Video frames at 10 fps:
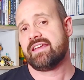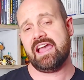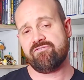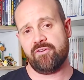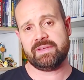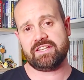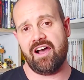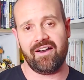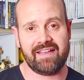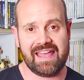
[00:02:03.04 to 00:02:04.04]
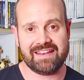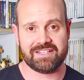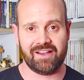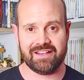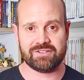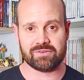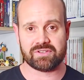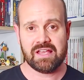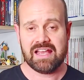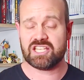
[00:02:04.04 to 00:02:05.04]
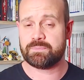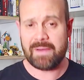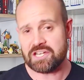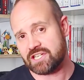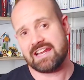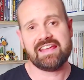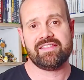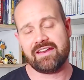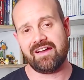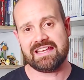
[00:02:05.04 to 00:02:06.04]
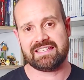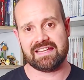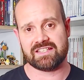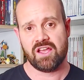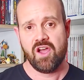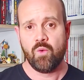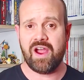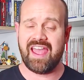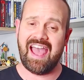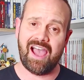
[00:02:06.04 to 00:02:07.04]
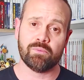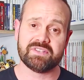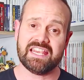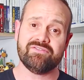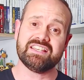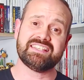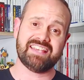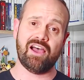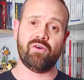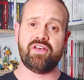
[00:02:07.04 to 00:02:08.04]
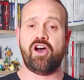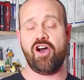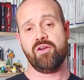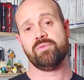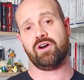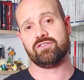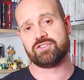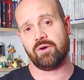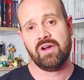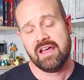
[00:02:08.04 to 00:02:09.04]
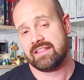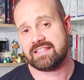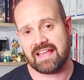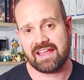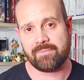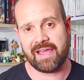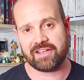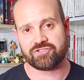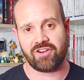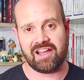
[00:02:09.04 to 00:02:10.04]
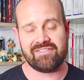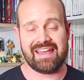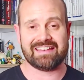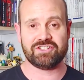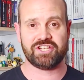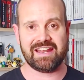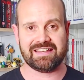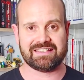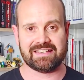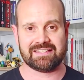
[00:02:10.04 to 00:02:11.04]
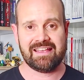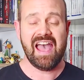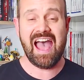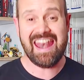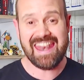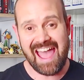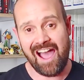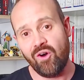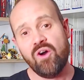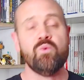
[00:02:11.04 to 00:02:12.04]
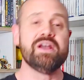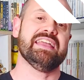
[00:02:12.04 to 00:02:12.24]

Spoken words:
came from its arcade titles, especially in the 90s, where it helped even sell their home console, the Sega Mega Drive and Genesis. And now we're